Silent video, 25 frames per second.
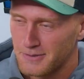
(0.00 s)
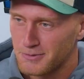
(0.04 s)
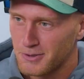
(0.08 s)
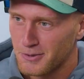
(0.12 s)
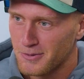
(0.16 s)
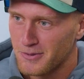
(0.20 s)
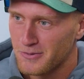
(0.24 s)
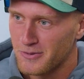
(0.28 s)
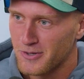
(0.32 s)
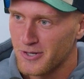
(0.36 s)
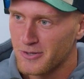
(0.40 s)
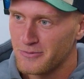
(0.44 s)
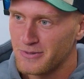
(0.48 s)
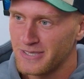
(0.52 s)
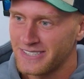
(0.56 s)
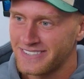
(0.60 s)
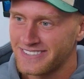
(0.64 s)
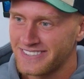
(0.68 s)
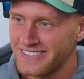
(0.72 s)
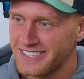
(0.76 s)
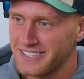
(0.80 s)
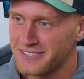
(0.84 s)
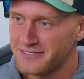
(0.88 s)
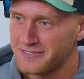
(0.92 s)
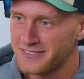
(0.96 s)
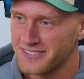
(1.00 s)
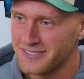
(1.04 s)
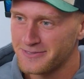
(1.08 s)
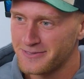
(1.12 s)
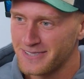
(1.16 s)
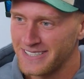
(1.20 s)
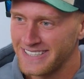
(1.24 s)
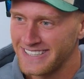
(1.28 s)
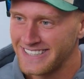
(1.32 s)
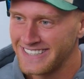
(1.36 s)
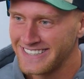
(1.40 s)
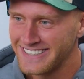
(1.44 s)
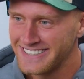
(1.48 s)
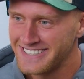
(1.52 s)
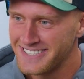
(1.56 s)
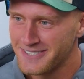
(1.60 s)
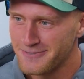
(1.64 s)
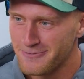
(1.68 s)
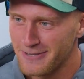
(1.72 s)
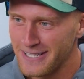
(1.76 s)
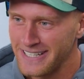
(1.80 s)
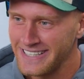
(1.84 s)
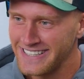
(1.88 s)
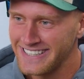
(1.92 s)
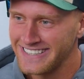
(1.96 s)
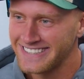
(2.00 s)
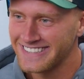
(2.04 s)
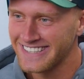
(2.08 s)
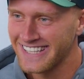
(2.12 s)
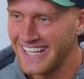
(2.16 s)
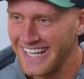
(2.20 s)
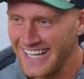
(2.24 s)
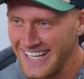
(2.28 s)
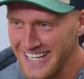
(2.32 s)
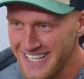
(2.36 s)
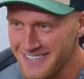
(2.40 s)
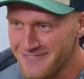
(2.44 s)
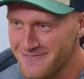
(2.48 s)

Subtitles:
probably were a bit stiff to be this late,